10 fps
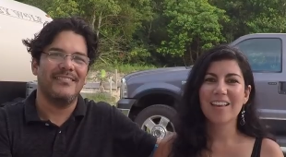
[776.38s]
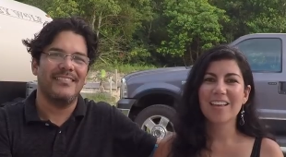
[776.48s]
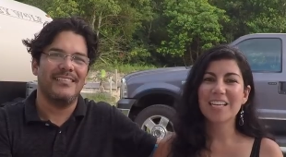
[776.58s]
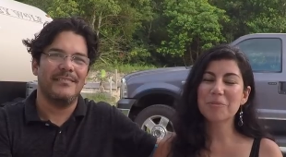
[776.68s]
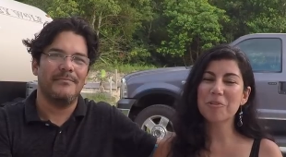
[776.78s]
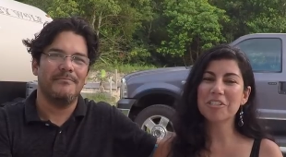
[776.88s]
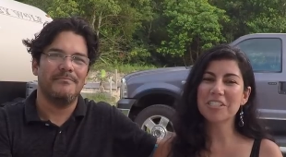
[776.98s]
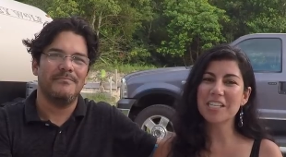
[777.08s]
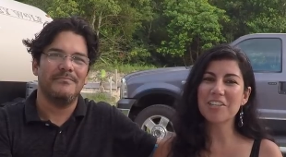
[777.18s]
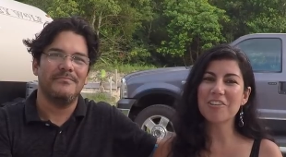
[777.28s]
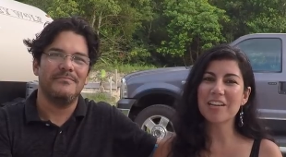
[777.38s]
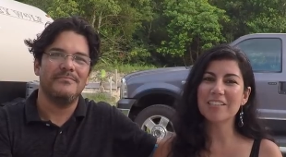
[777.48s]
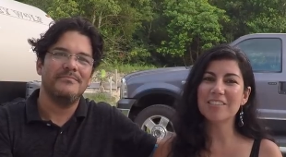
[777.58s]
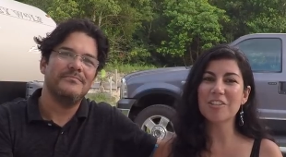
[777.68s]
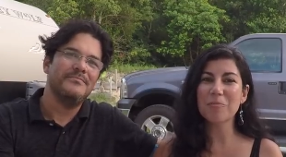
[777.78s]
Speaker 1: Explorers, thank you
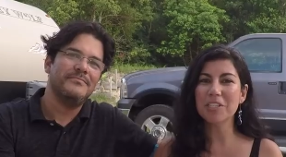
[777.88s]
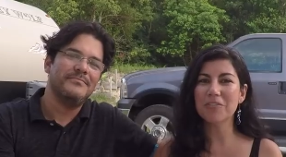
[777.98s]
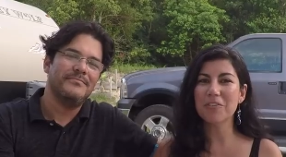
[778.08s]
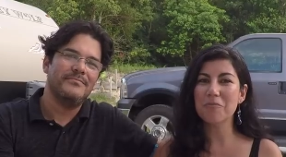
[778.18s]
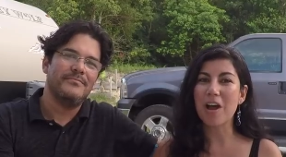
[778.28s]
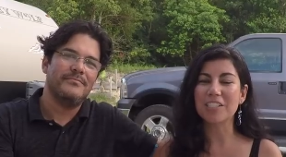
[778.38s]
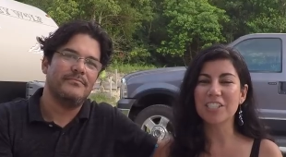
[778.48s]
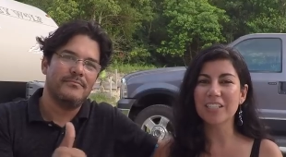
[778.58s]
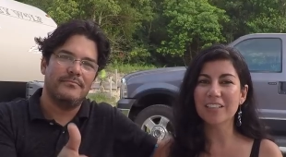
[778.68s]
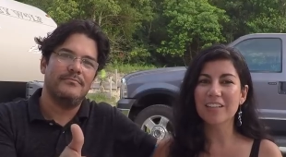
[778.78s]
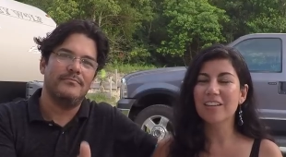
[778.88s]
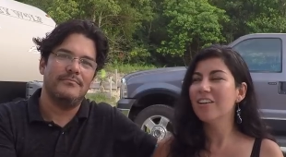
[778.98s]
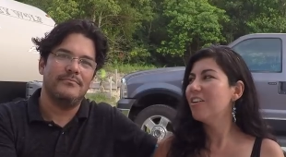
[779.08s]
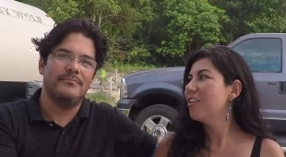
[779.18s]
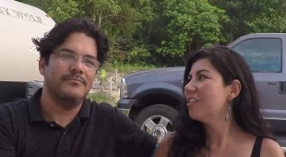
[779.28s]
guys so much for watching.
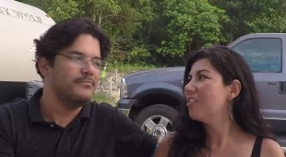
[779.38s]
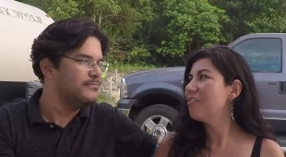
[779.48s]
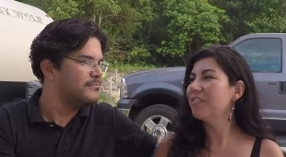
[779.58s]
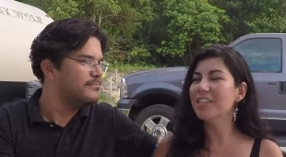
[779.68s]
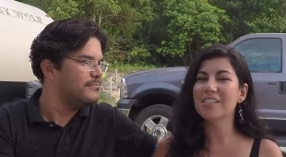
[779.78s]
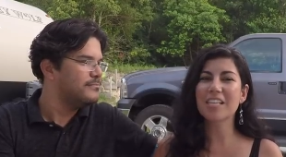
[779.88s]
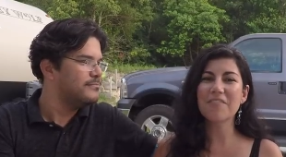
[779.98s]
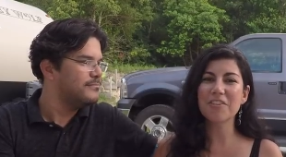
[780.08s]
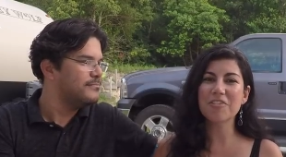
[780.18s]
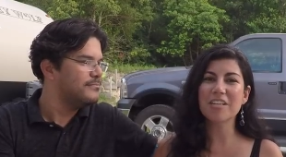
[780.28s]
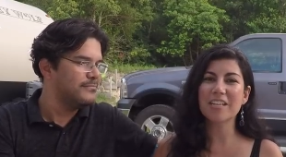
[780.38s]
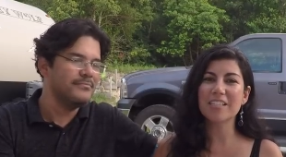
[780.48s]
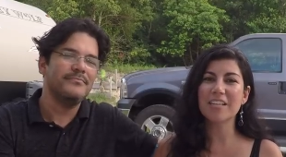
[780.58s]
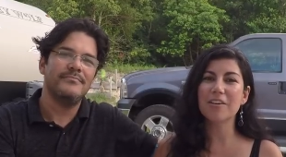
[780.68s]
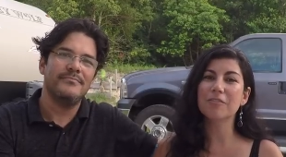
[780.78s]
Hopefully this gave you a good
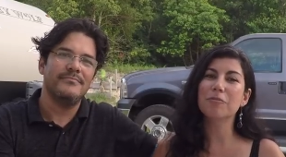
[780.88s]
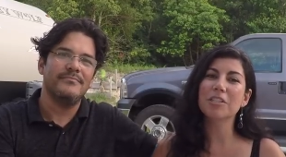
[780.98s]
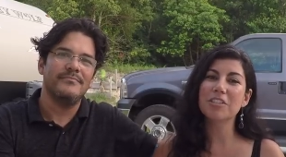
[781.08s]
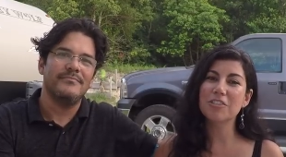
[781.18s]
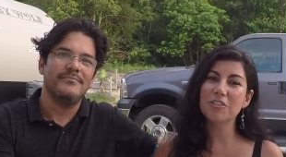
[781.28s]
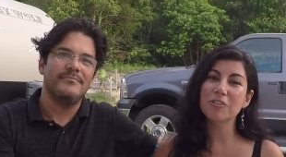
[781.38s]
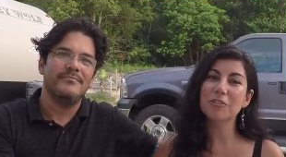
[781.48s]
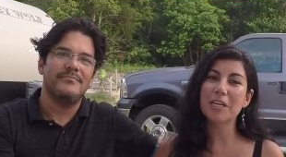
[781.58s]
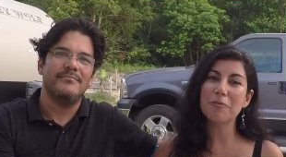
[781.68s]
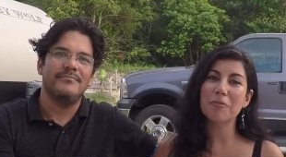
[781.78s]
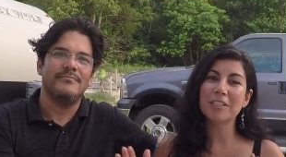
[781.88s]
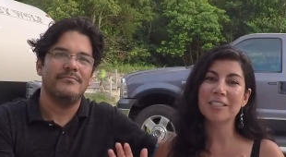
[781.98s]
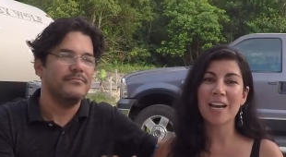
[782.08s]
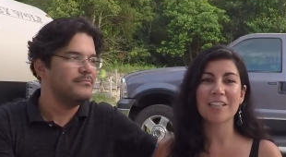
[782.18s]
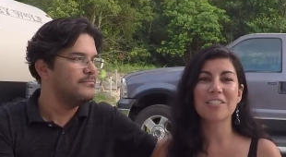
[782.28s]
idea of what to do and what
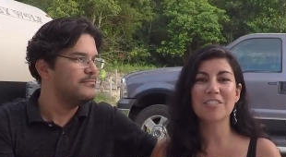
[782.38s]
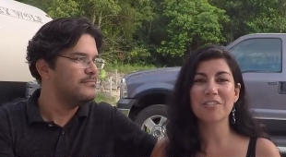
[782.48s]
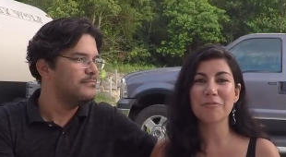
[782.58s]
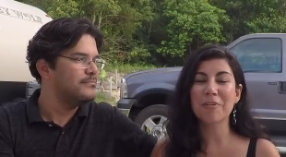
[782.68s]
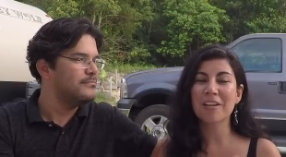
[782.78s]
not to do, and